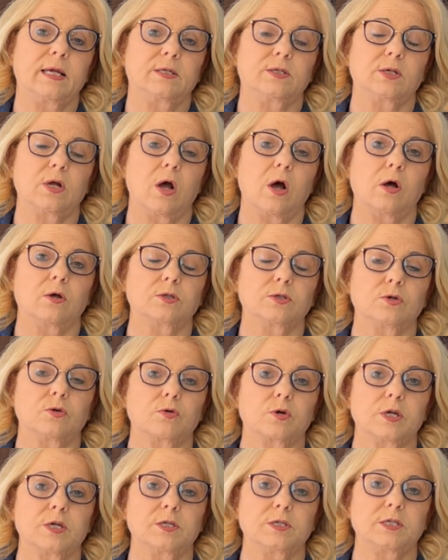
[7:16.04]
also
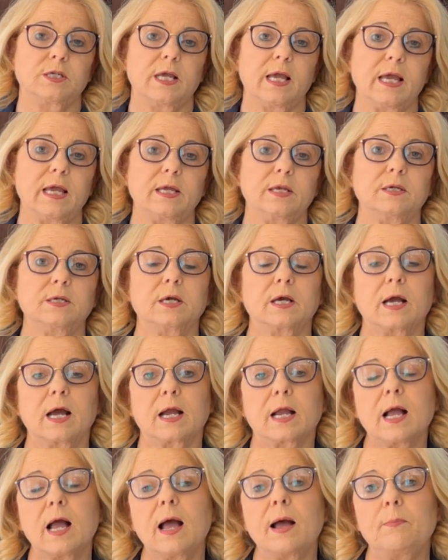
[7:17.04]
contain a
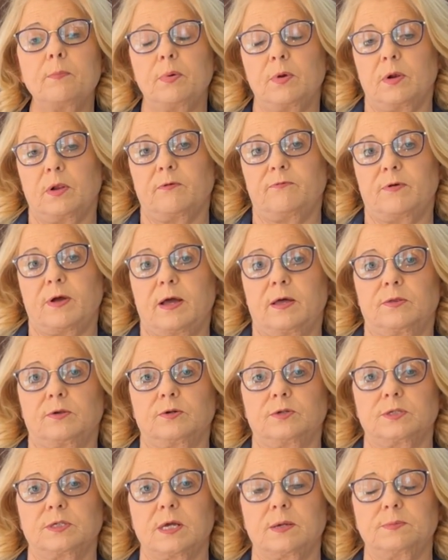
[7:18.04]
couple of
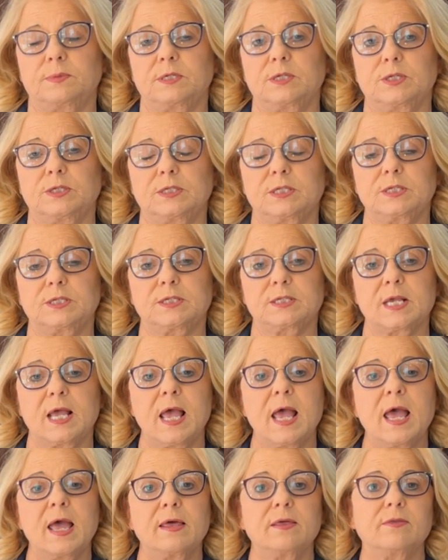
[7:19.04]
other substances
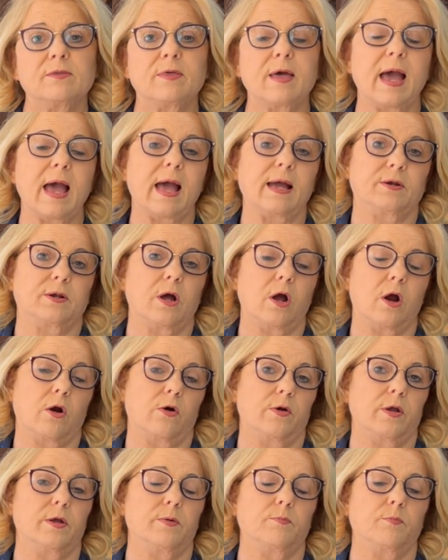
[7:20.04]
that
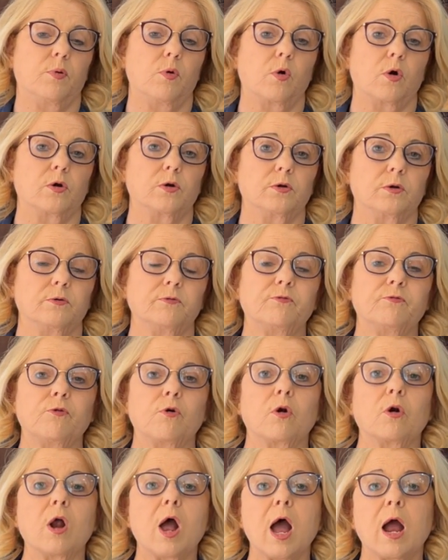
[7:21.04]
are important
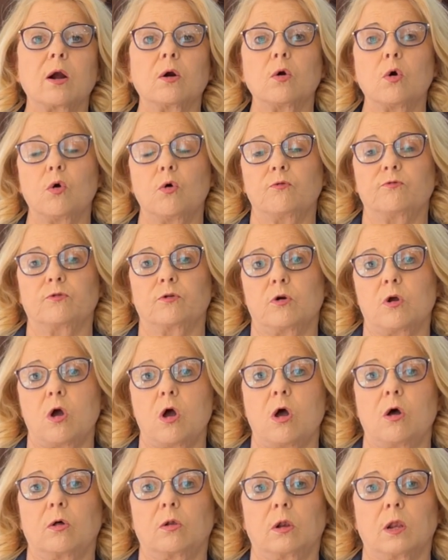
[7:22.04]
for our
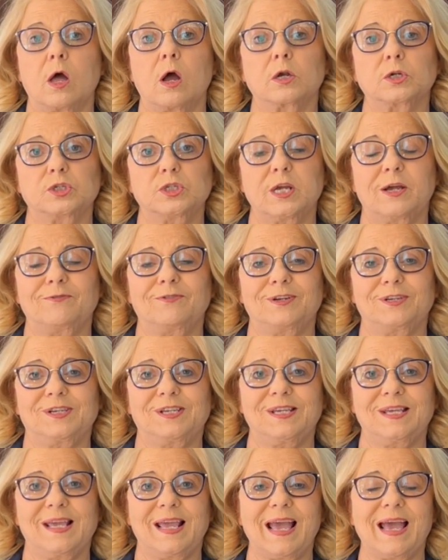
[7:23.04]
overall
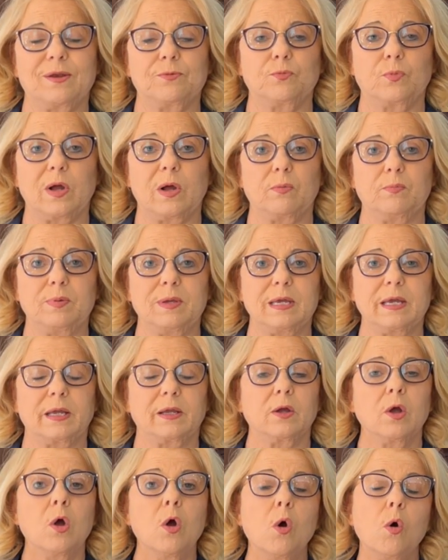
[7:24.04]
longevity and well-being.
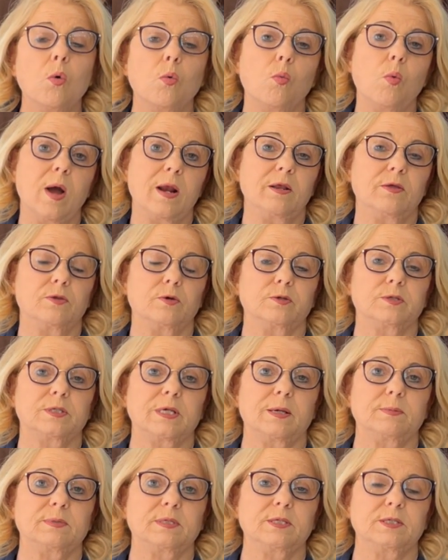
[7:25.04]
One of those
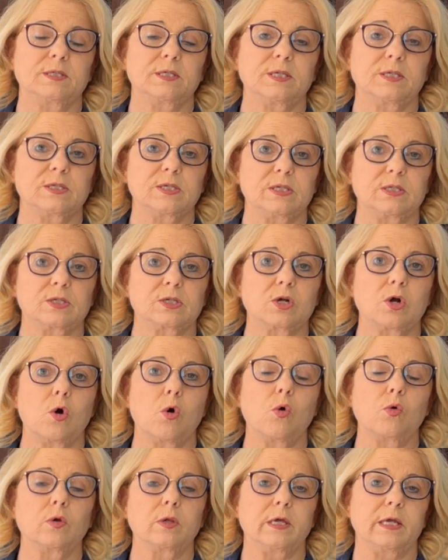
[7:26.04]
substances is
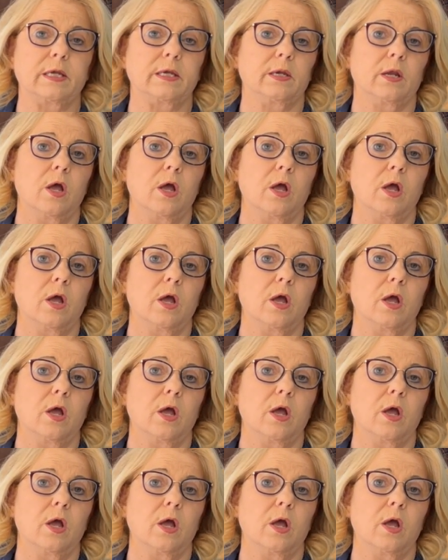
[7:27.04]
choline.